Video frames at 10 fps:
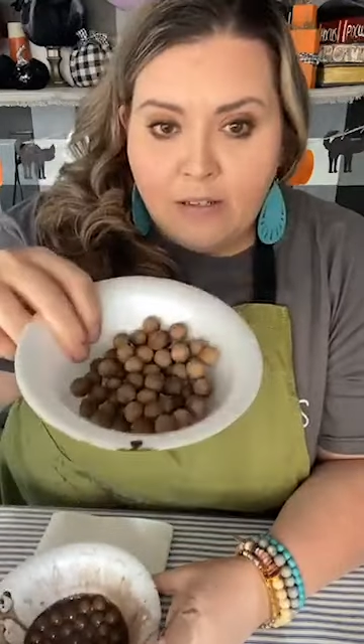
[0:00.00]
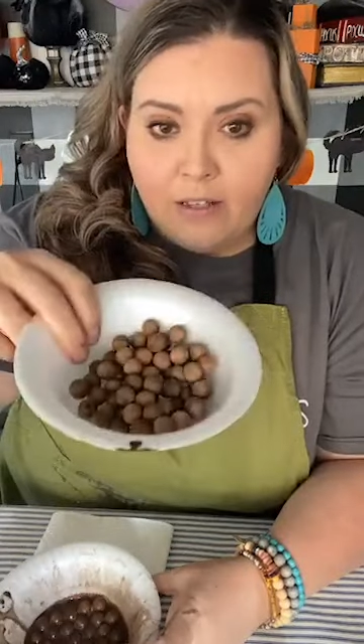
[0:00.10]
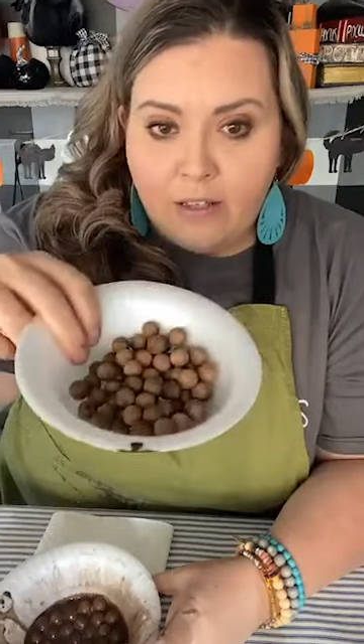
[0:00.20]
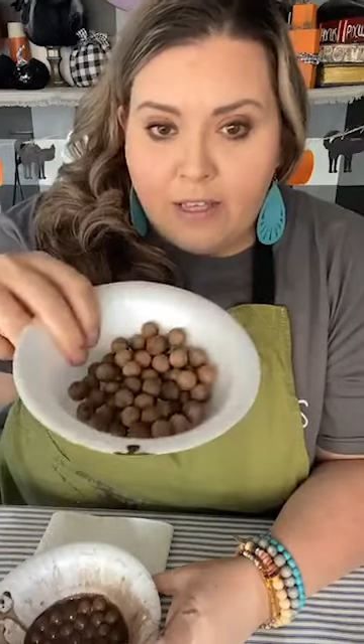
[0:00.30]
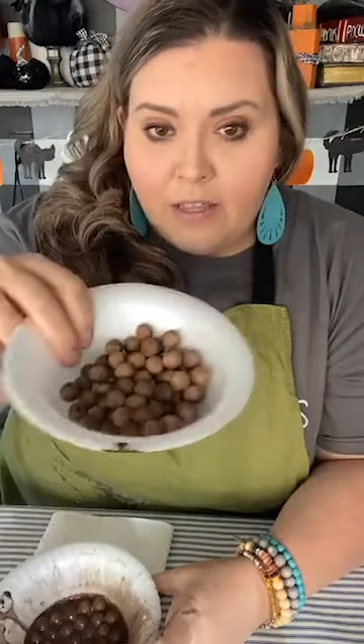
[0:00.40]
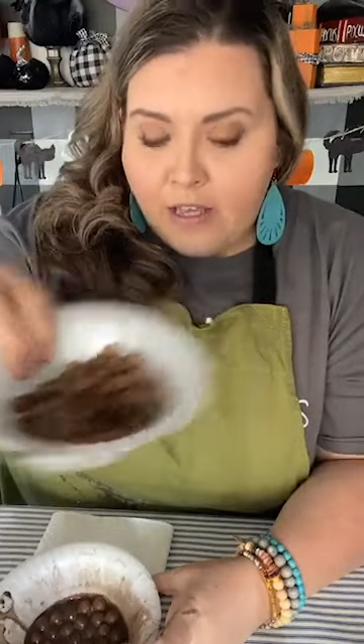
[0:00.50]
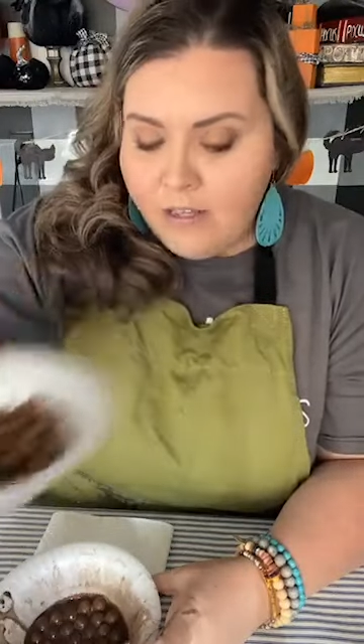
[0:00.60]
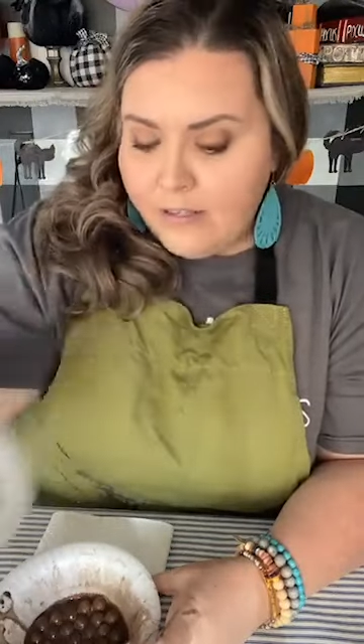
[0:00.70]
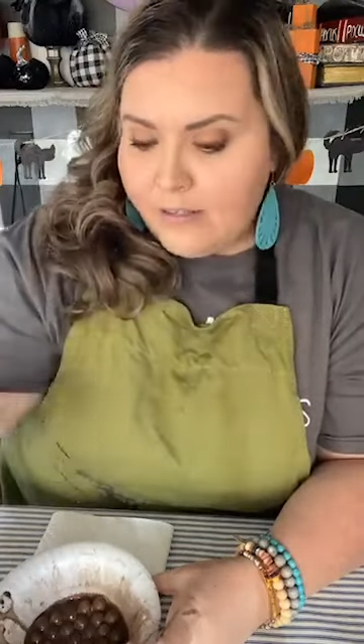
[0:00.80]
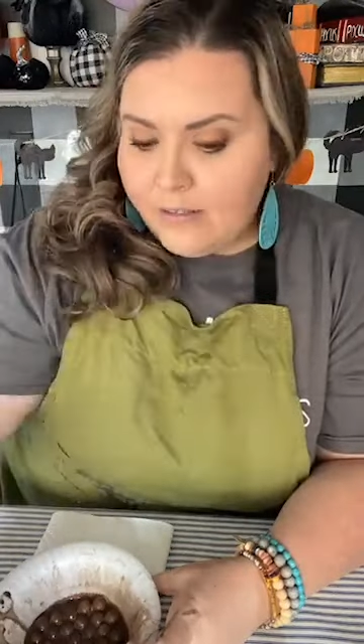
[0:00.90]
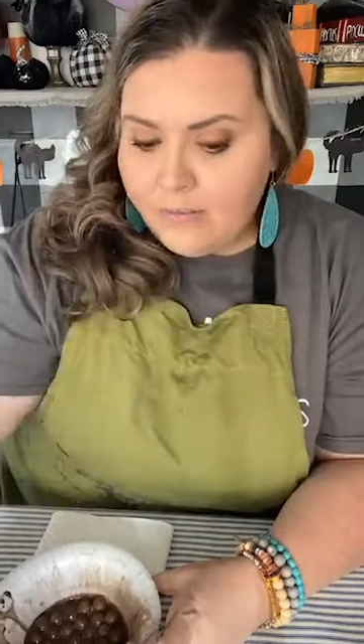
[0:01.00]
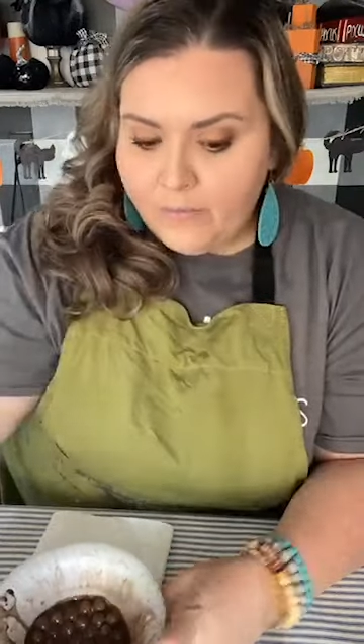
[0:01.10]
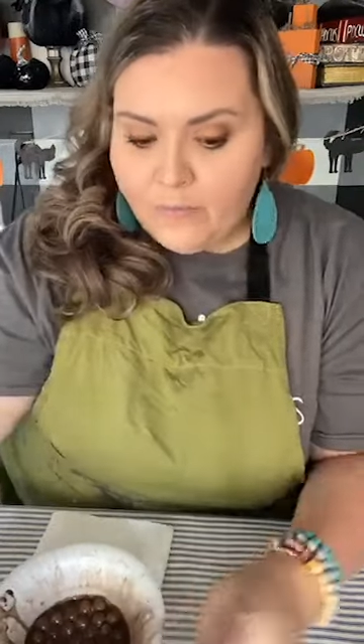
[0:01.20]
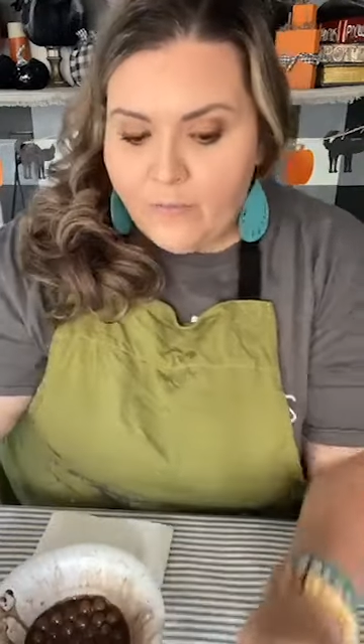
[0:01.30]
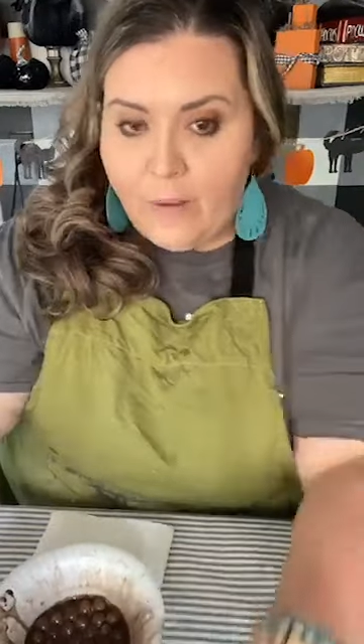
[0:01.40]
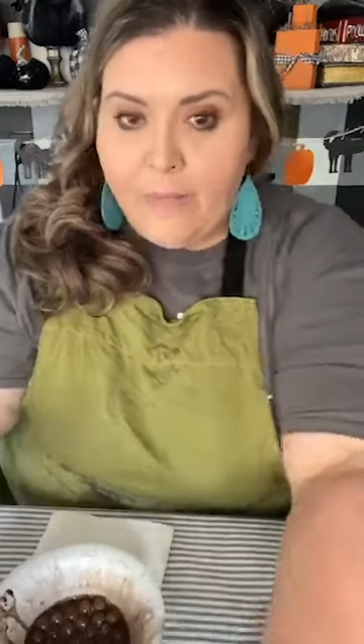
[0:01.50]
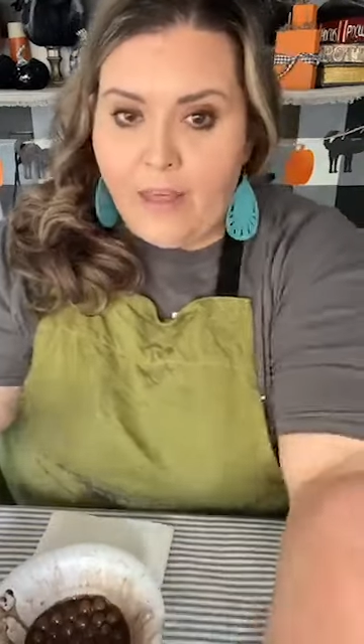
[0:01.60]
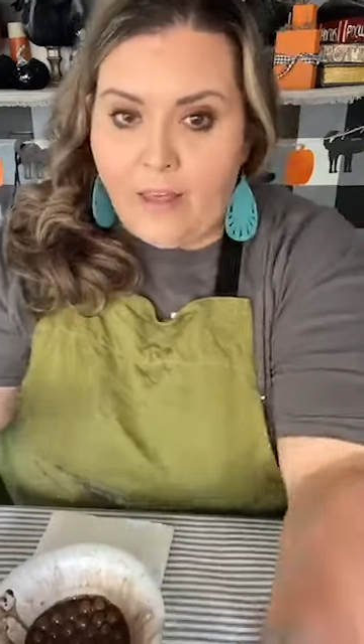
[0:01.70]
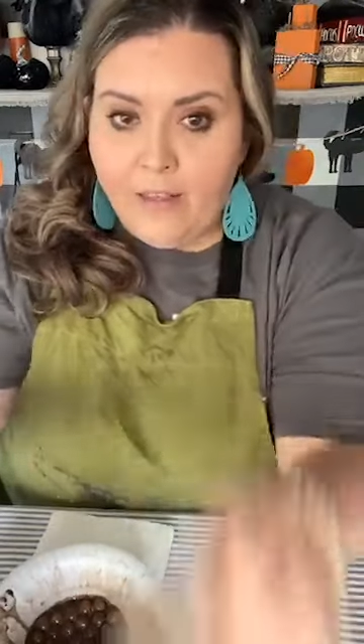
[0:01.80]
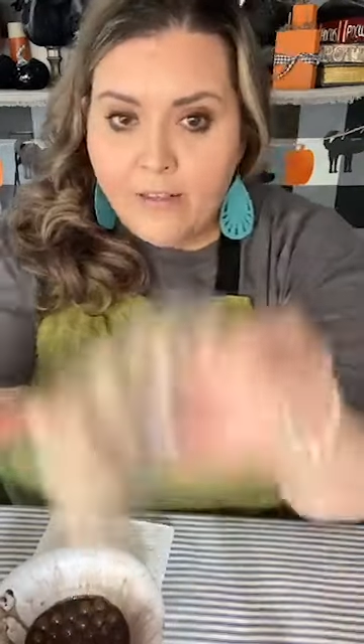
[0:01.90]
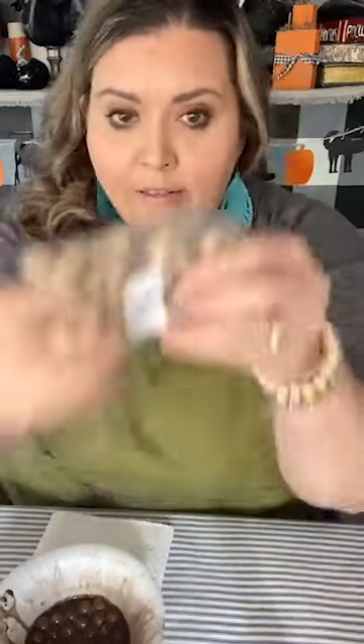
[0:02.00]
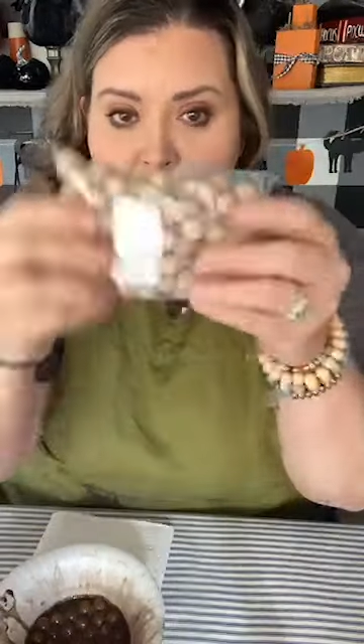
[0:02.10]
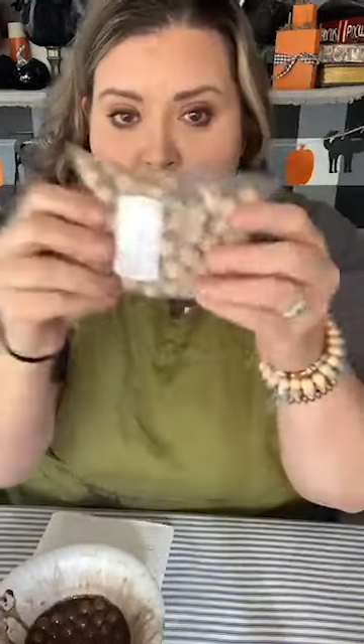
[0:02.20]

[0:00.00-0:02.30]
to look like this, from this,